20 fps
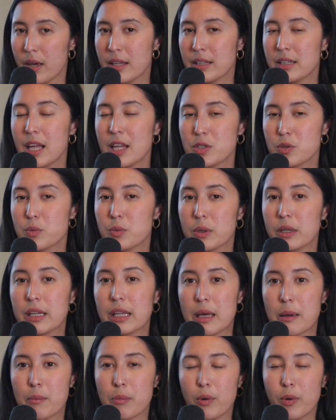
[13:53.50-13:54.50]
And that's
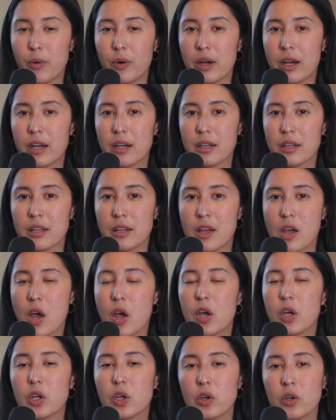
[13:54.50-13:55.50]
really important.
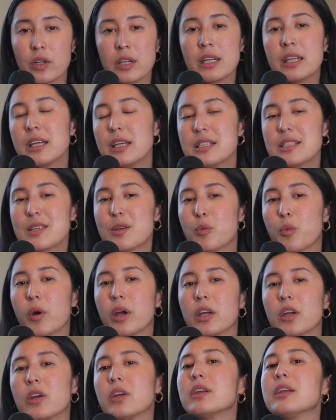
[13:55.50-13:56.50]
Your needs and
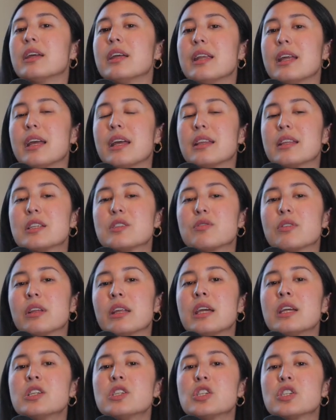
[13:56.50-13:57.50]
what you're needing in this
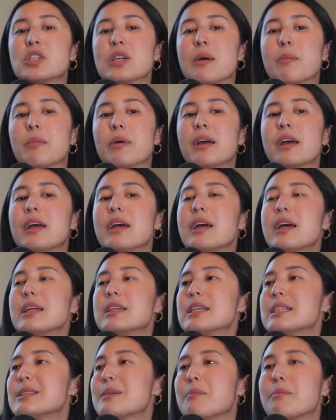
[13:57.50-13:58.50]
relationship
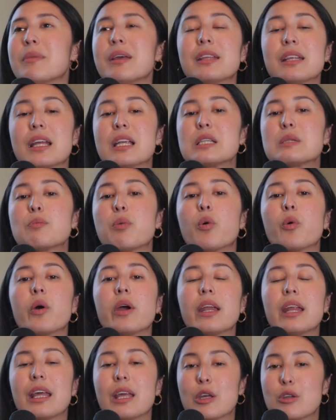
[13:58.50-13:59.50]
doesn't mean that it's
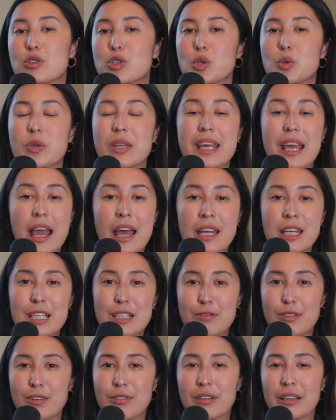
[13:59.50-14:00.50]
pointing you to the
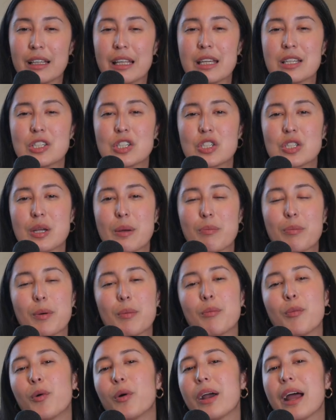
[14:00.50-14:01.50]
end of a relationship,
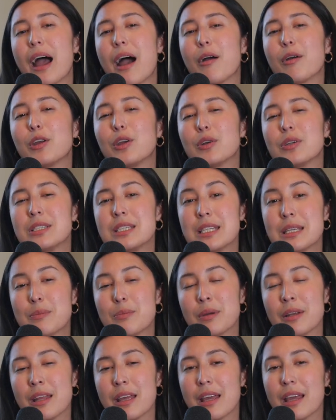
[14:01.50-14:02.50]
but more how you're
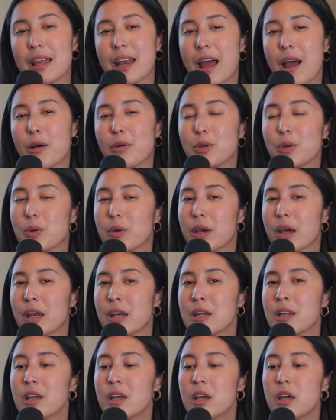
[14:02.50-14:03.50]
deepening and how you
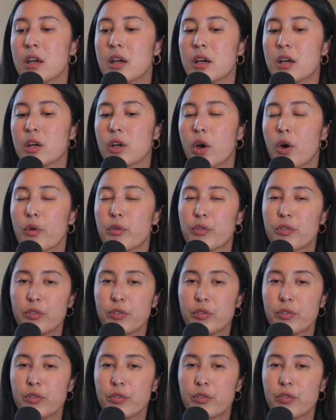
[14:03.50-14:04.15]
can go